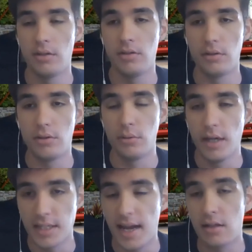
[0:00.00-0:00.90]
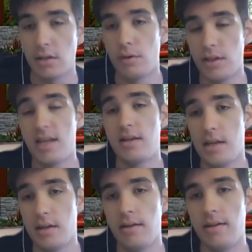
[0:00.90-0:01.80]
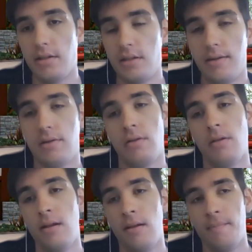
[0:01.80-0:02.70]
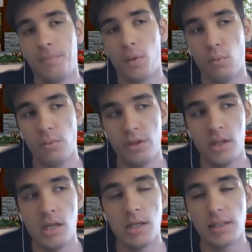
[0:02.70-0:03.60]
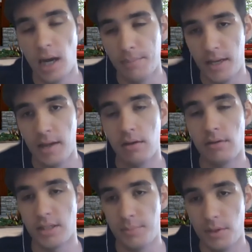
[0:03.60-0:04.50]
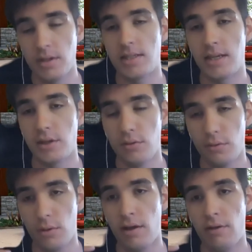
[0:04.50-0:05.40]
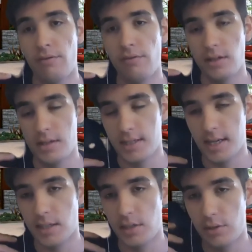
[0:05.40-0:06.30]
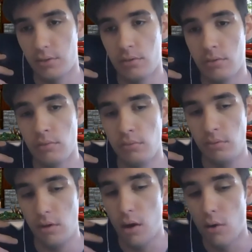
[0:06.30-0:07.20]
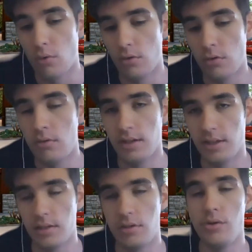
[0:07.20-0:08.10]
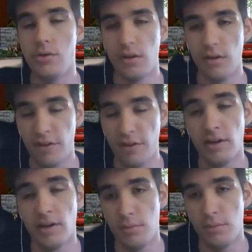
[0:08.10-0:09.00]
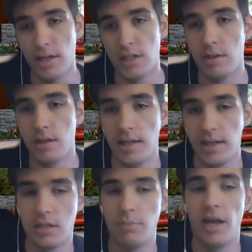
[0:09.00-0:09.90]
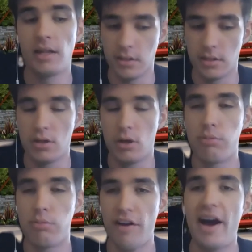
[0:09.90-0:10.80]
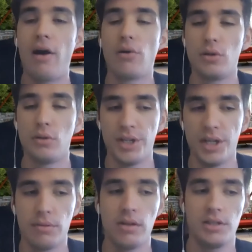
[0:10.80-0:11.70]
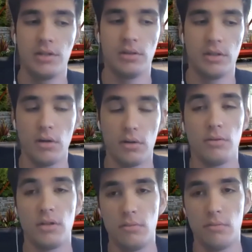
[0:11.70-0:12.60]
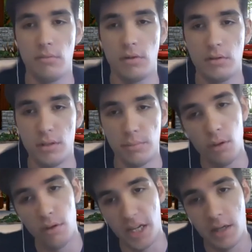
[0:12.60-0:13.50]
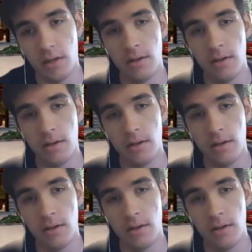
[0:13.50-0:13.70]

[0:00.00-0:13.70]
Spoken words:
to do exactly what they need until the top-down experience that you have decided to own, this new configuration management that expands the scope of how KubeADM clusters are deployed,